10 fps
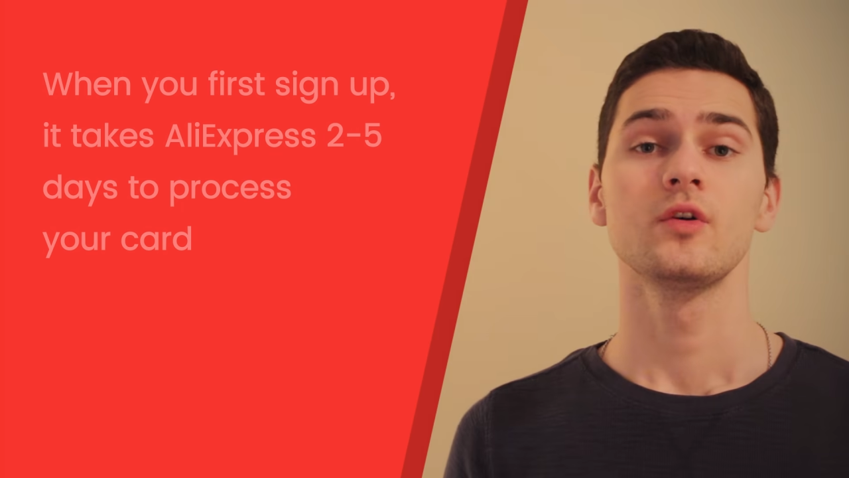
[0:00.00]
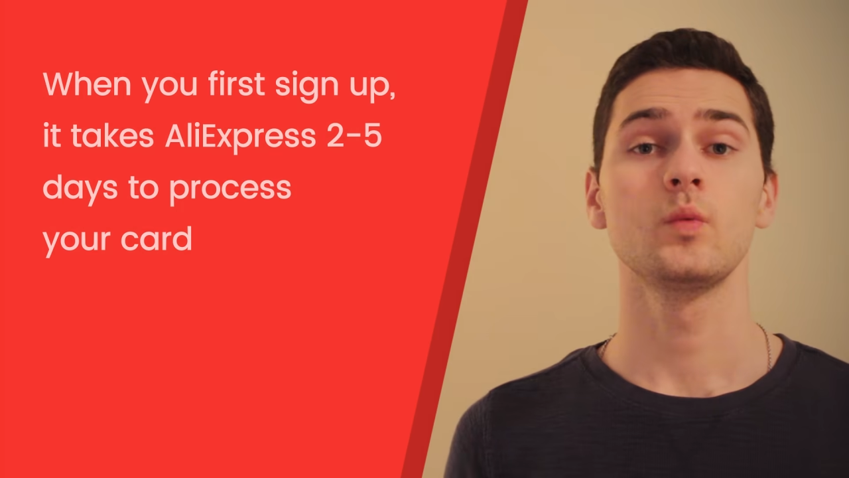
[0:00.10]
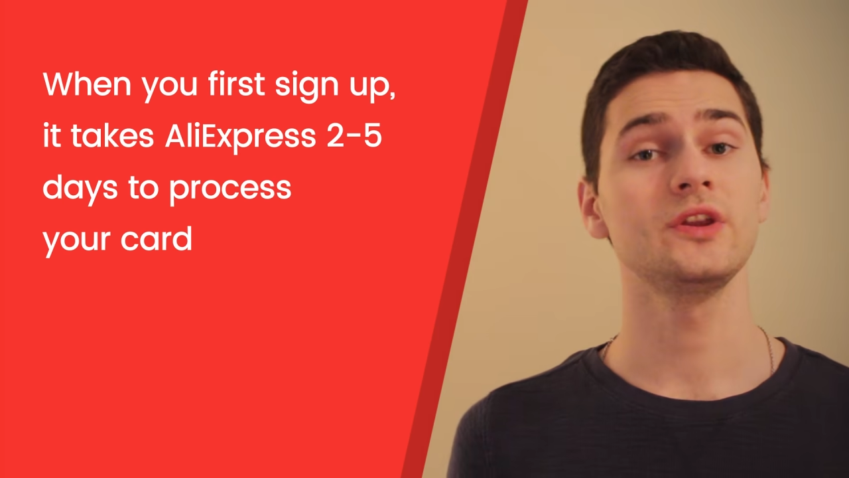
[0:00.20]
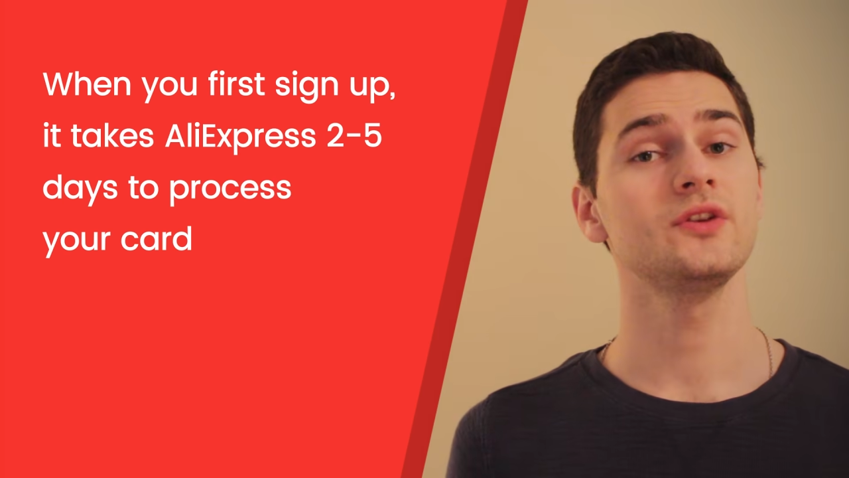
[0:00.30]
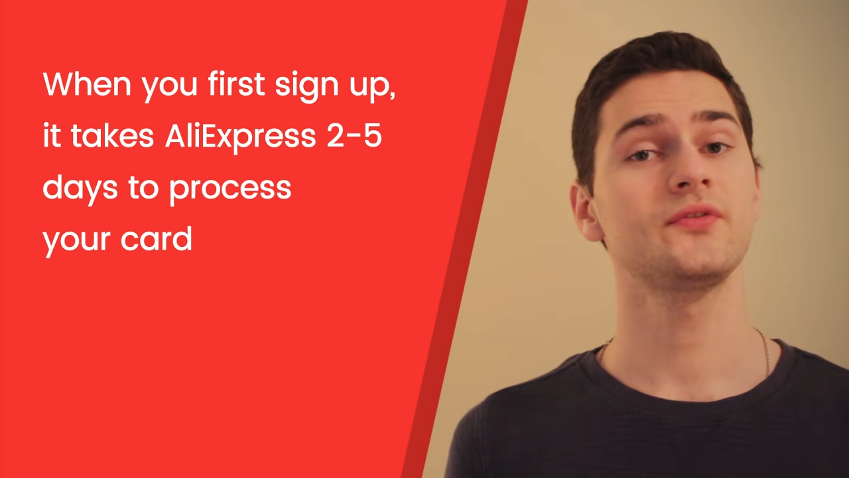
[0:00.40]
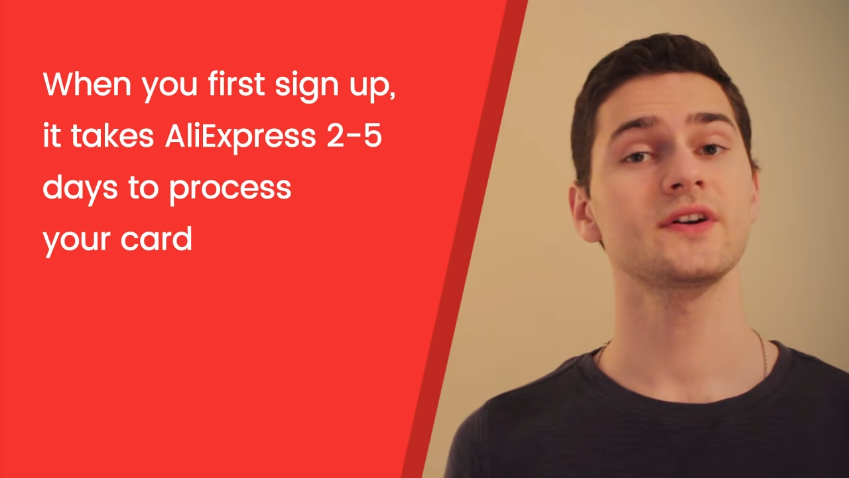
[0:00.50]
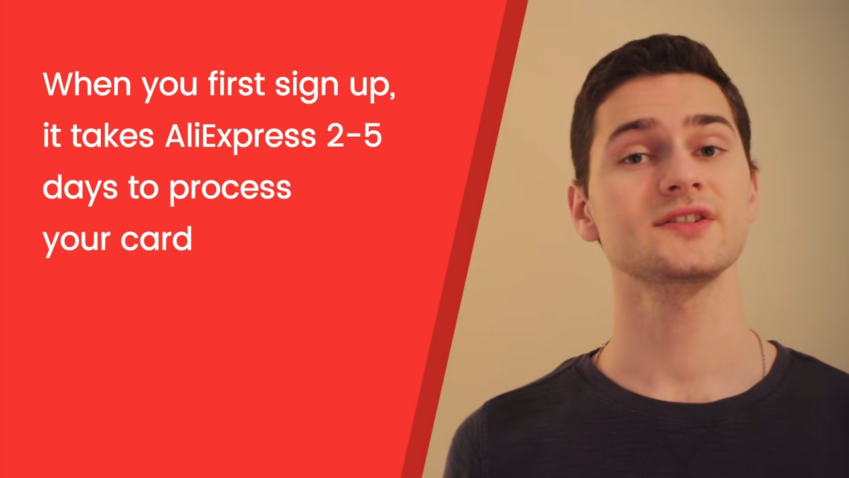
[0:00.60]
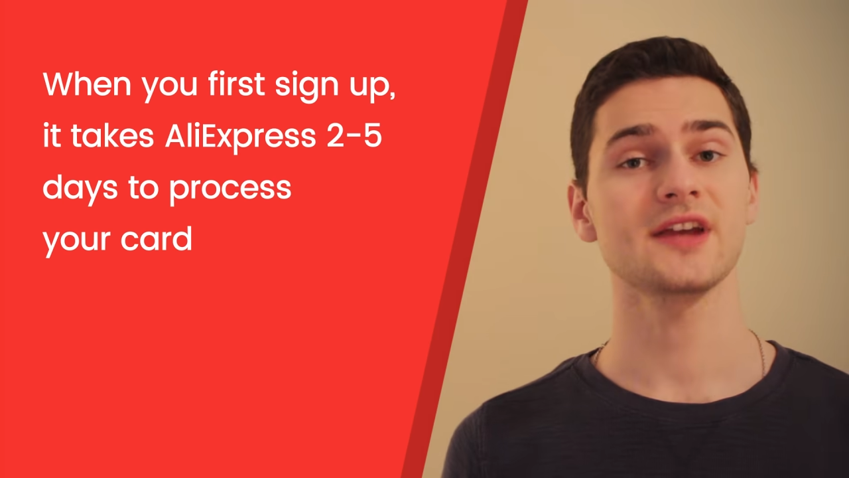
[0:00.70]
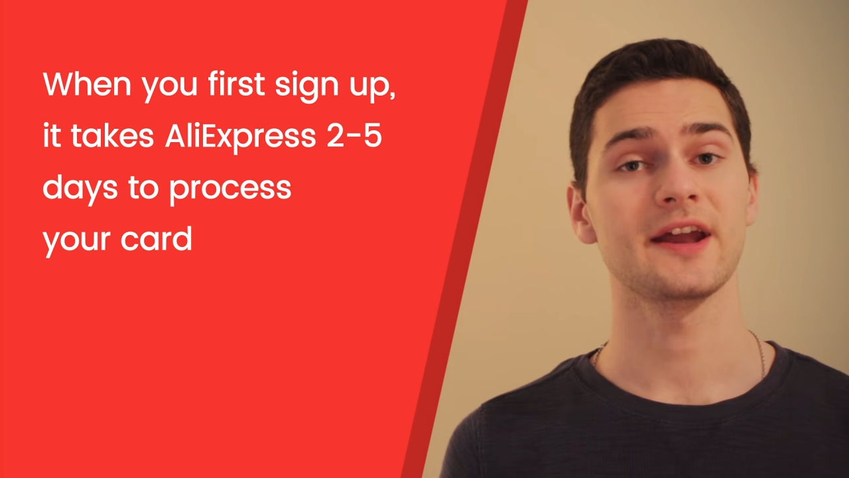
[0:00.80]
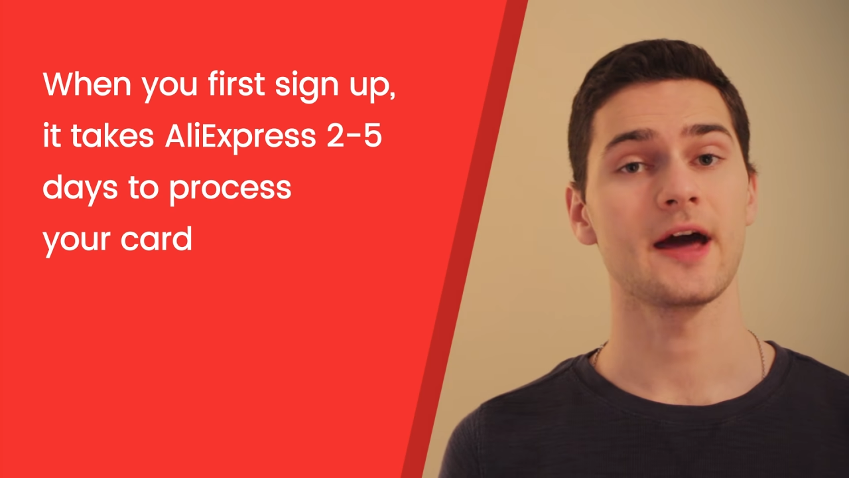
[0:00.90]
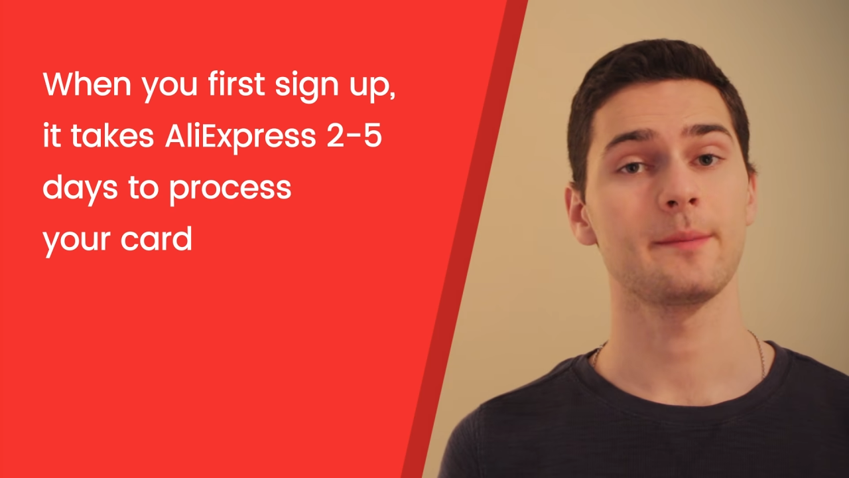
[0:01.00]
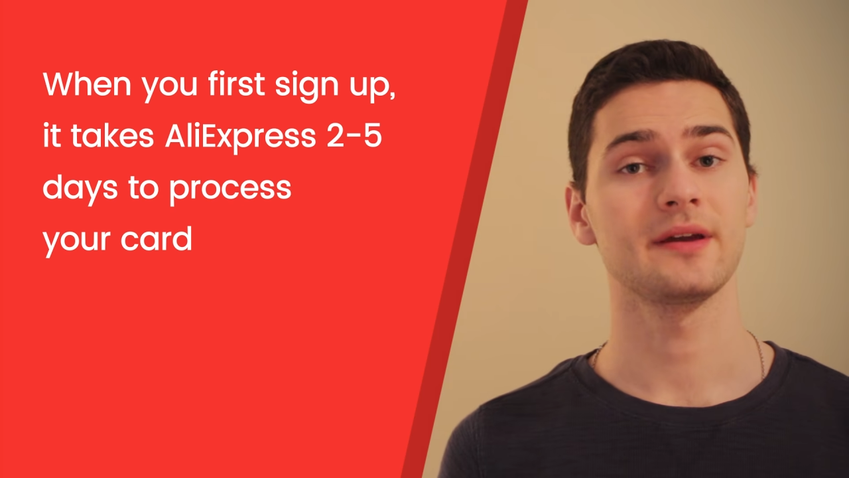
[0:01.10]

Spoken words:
When you first sign up,